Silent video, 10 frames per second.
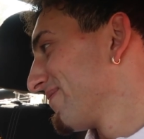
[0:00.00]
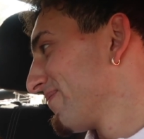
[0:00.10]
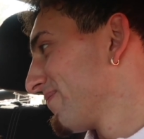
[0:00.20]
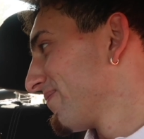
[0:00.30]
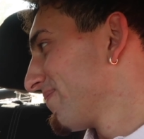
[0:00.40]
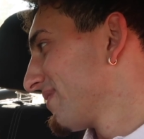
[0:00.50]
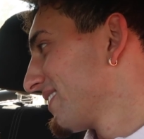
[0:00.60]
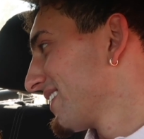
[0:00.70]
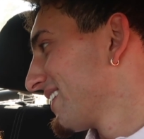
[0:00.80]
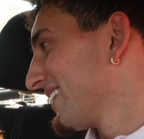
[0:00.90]
Really?
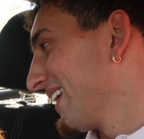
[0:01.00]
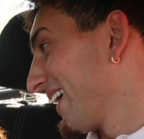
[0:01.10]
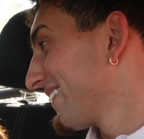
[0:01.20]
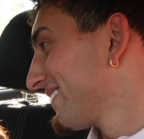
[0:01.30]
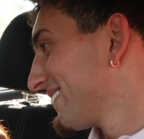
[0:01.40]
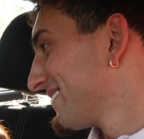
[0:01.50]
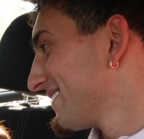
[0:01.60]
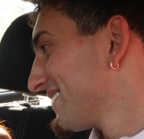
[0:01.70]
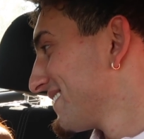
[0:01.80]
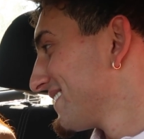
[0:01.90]
Yeah.
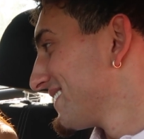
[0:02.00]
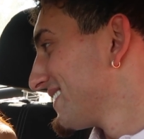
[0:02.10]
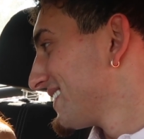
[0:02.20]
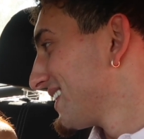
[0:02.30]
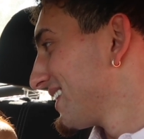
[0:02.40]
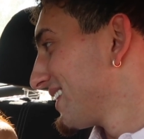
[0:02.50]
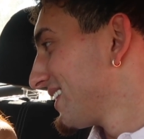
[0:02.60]
What do you mean, how?